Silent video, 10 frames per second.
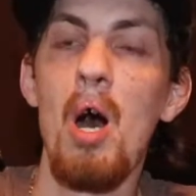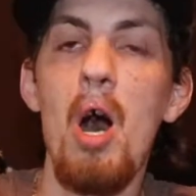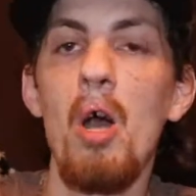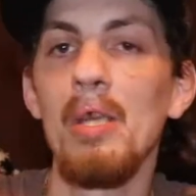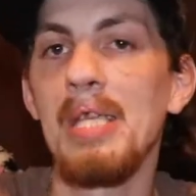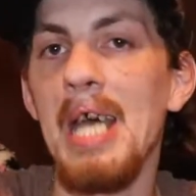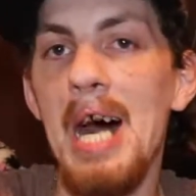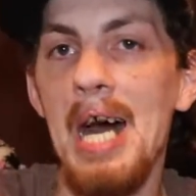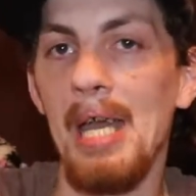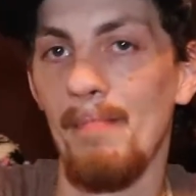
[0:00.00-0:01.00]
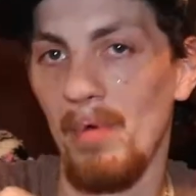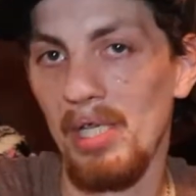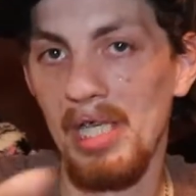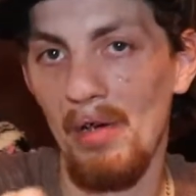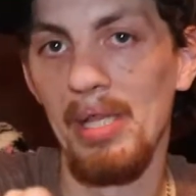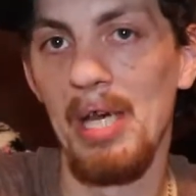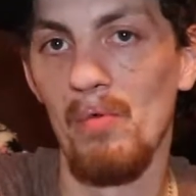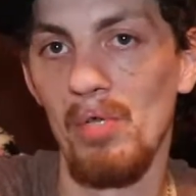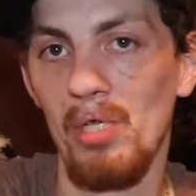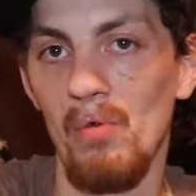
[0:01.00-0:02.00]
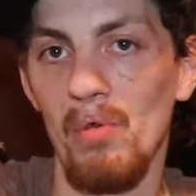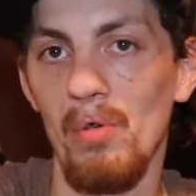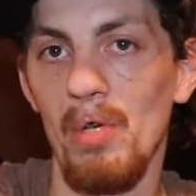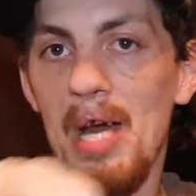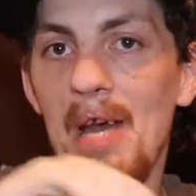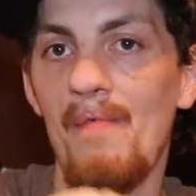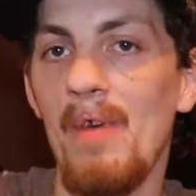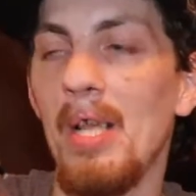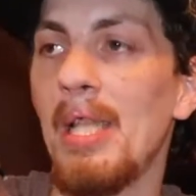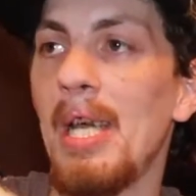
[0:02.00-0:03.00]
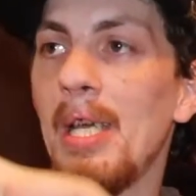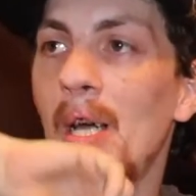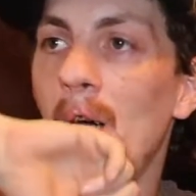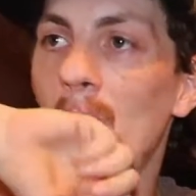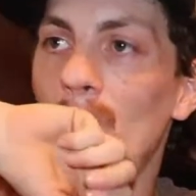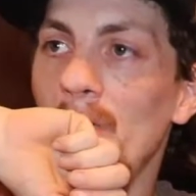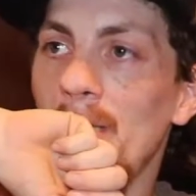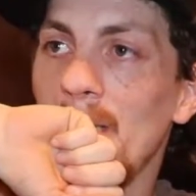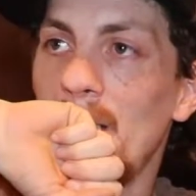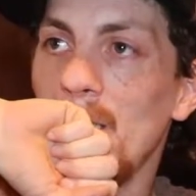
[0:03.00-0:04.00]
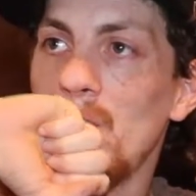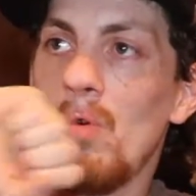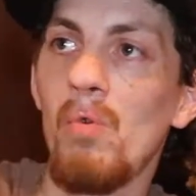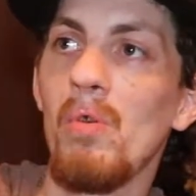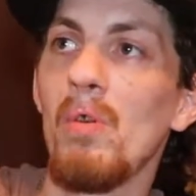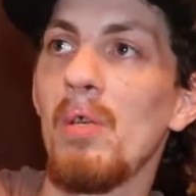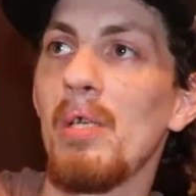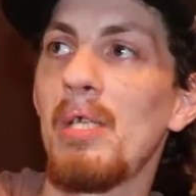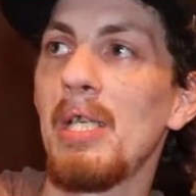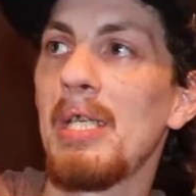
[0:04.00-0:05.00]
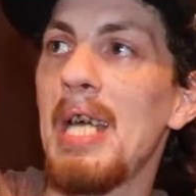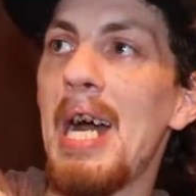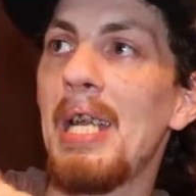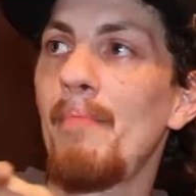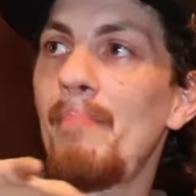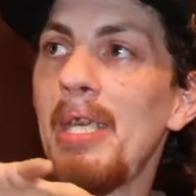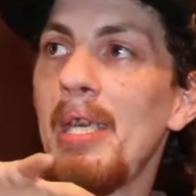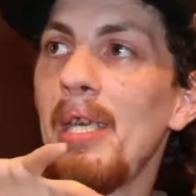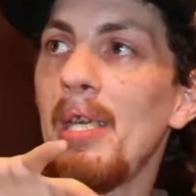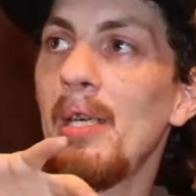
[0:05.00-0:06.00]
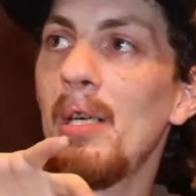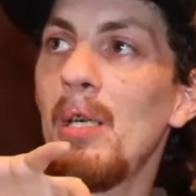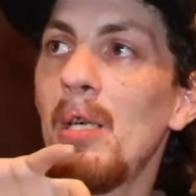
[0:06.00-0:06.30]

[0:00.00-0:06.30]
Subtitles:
our time, Jared Leto's Joker. I felt like was a Joker just kind of being,